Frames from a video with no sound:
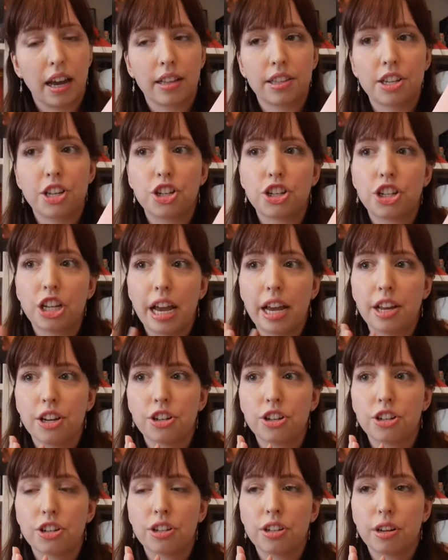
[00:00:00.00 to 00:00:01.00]
and he
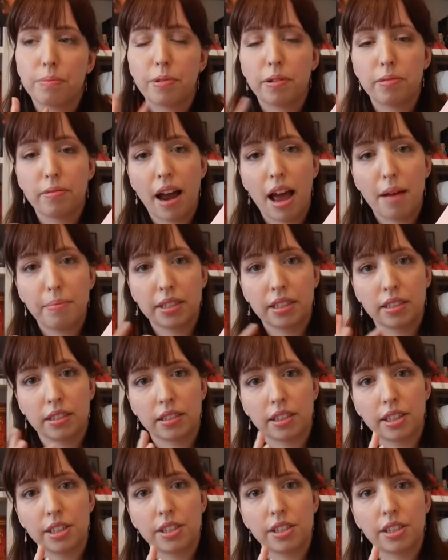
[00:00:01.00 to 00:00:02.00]
changed the
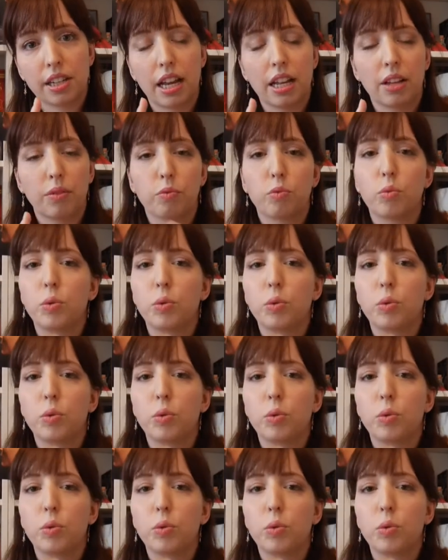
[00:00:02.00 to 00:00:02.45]
parameters and